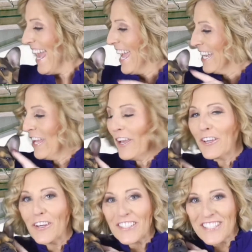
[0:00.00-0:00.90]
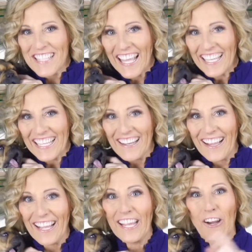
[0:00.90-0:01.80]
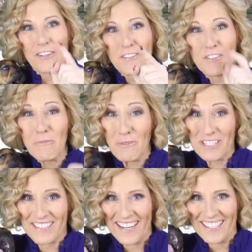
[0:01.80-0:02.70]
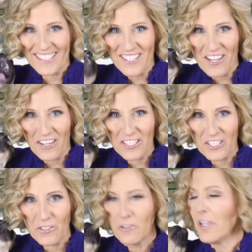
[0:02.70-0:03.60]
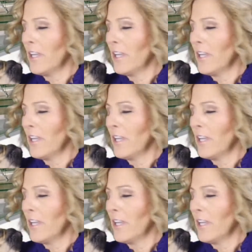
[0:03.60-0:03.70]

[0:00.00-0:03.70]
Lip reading: and Cosette and I are super excited to talk to you,